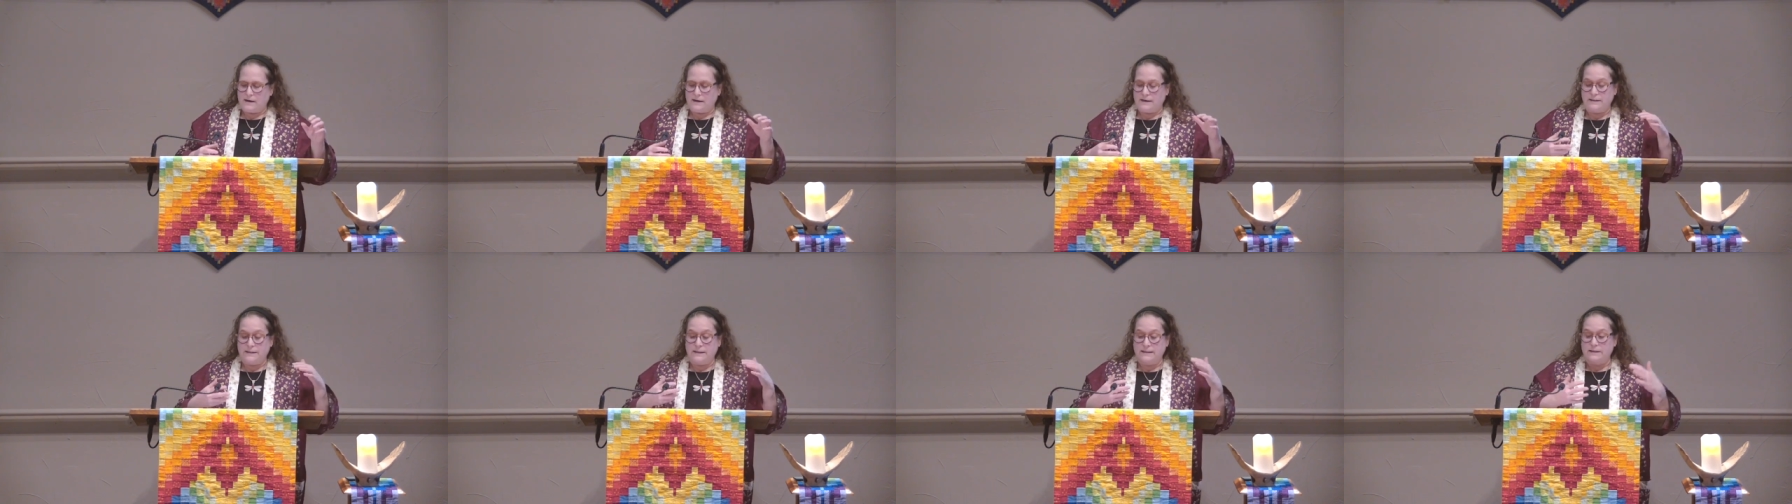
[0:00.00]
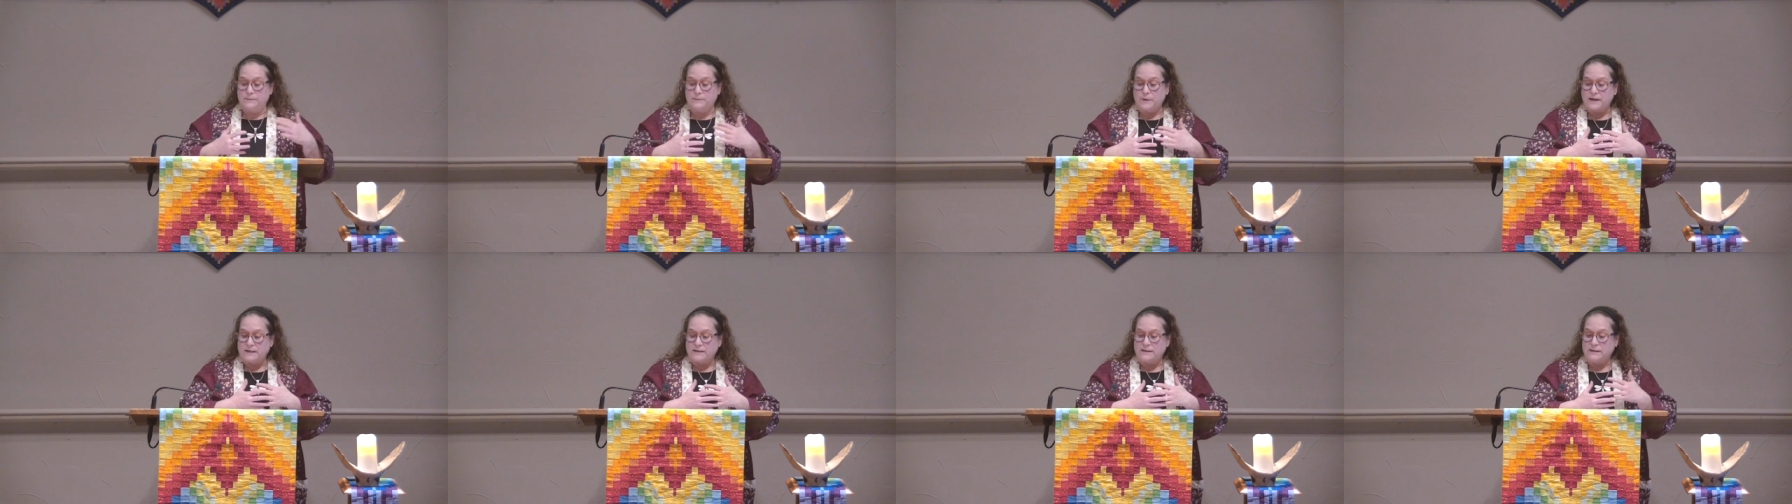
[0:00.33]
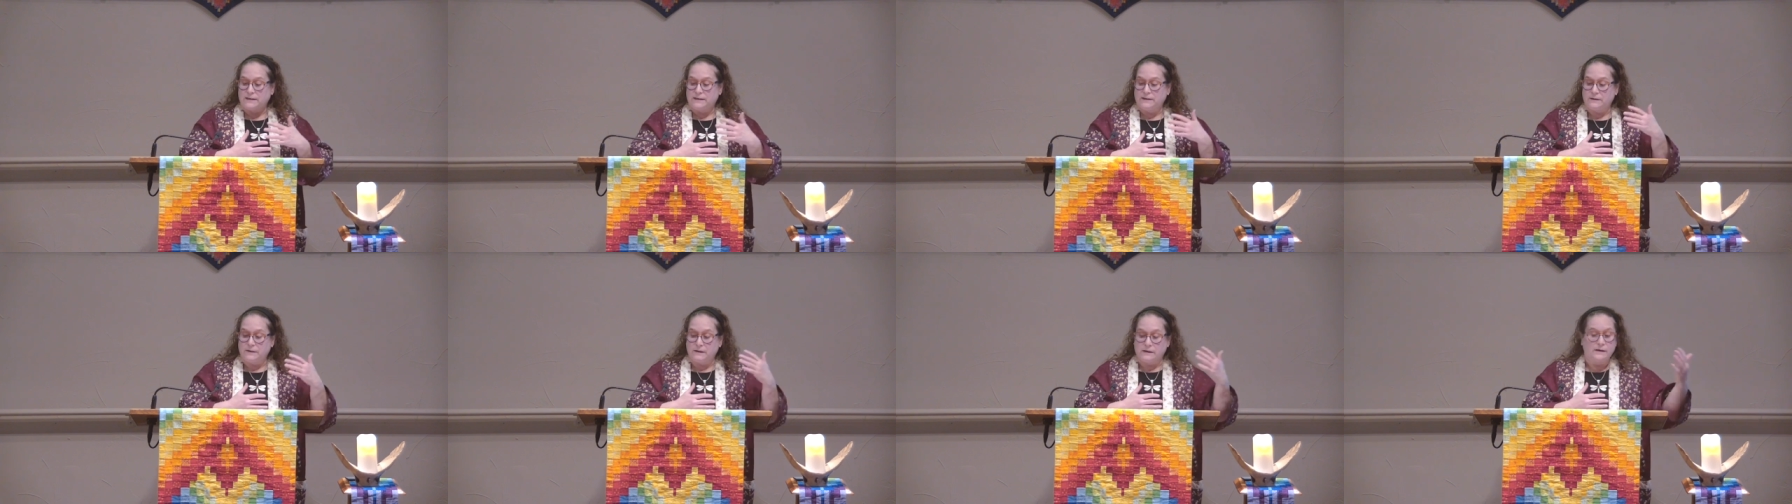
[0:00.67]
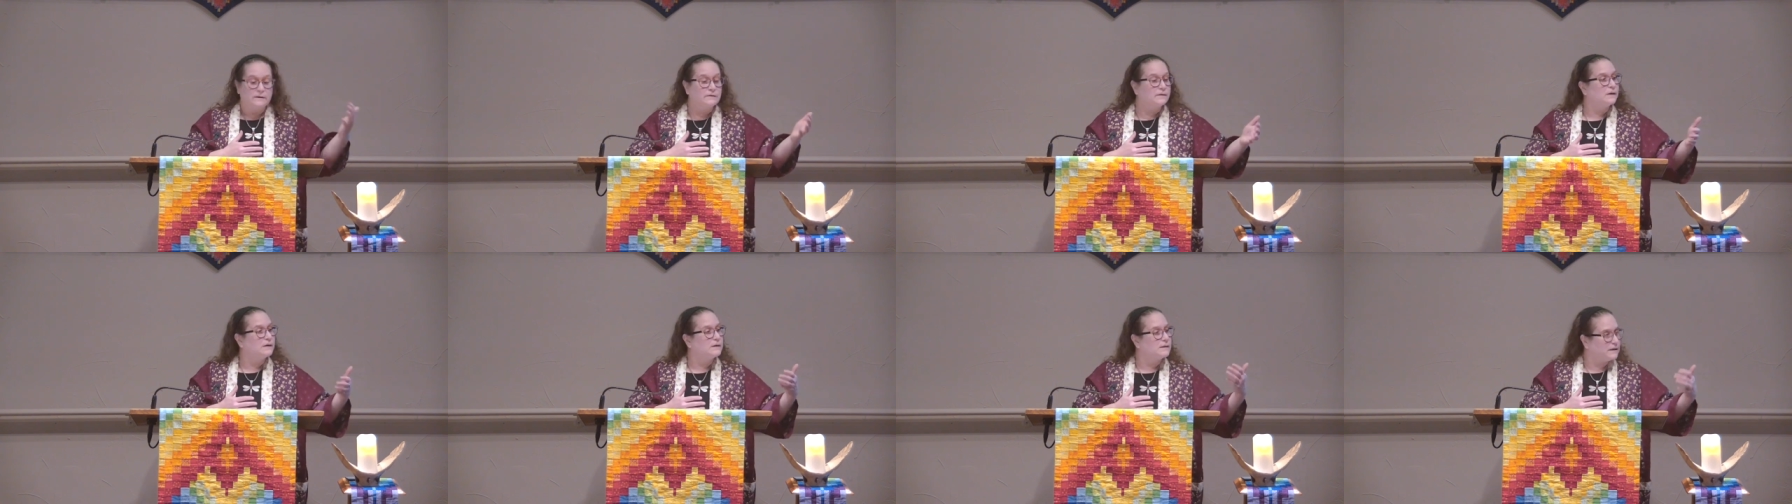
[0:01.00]
is expected to
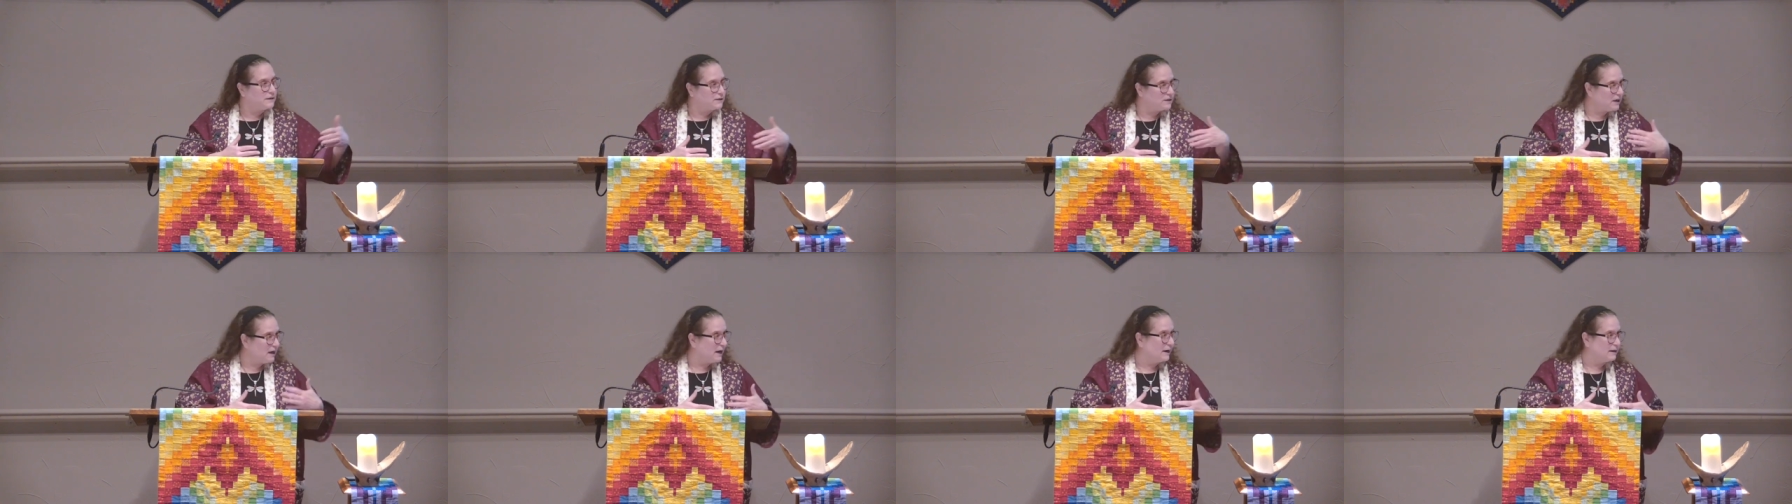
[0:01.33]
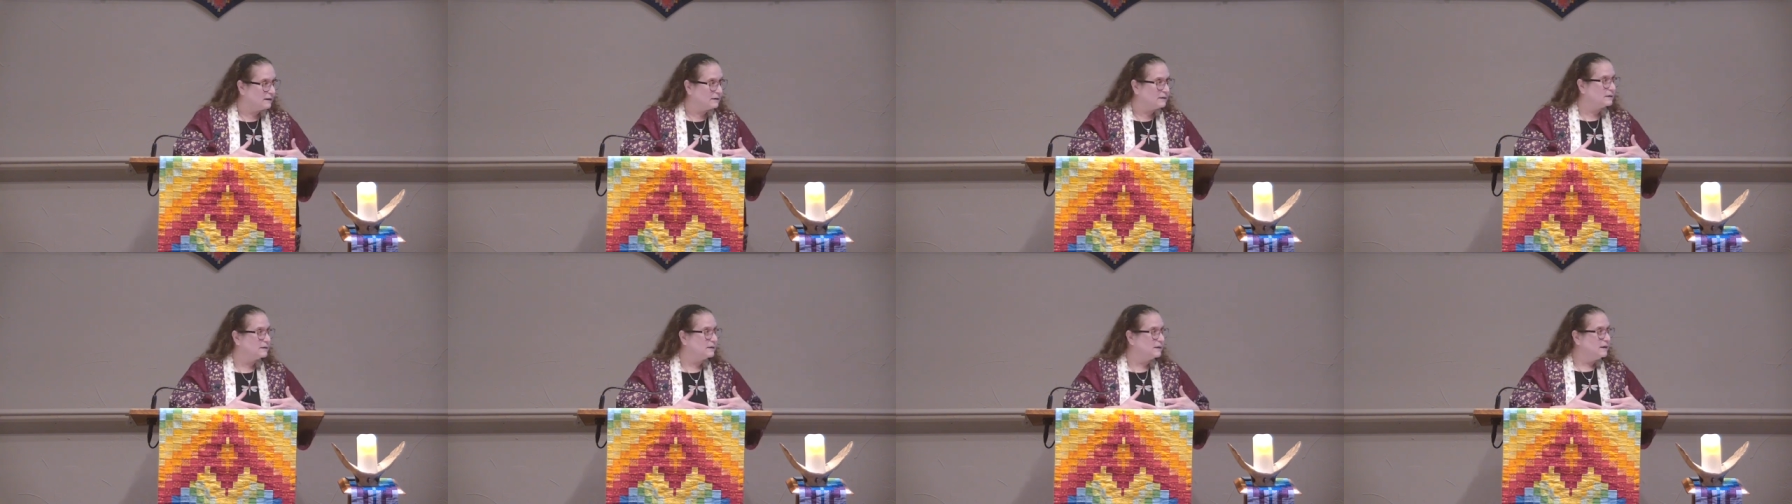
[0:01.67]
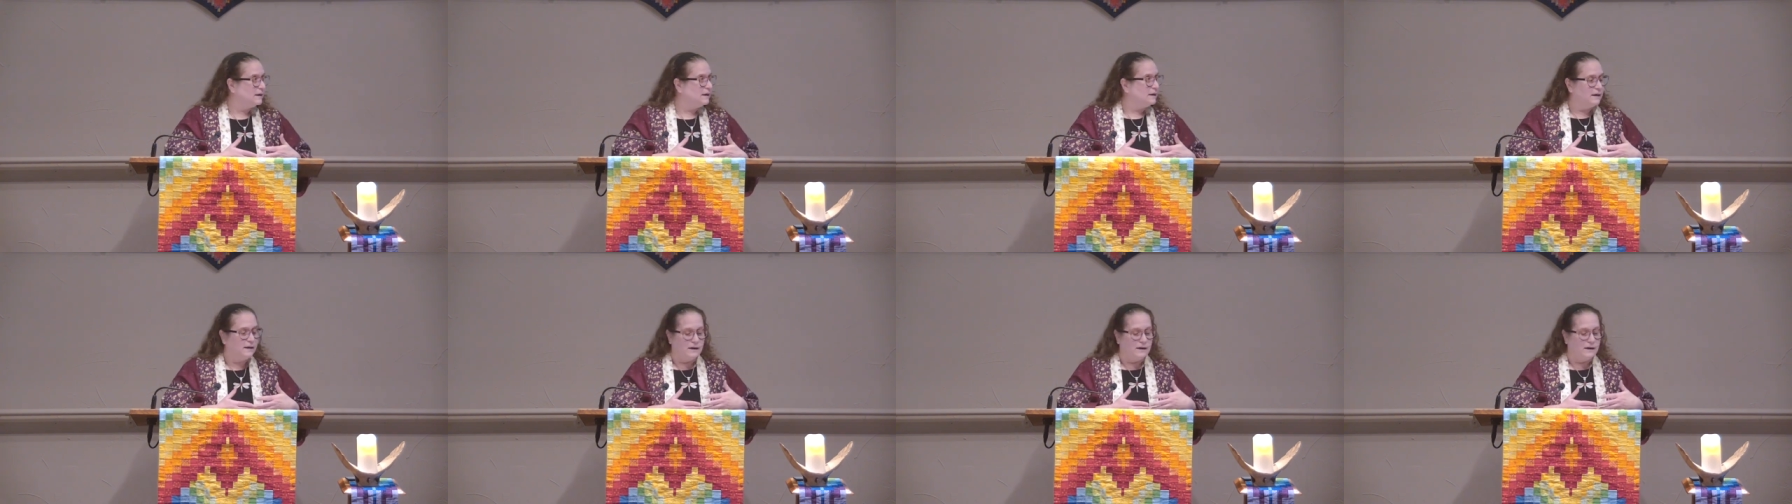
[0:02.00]
give her the child